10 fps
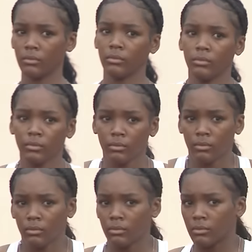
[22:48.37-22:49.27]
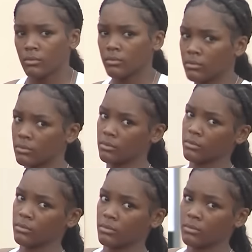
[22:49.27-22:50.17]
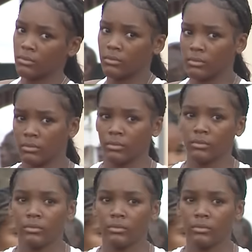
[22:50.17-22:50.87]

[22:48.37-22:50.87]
(no one is talking)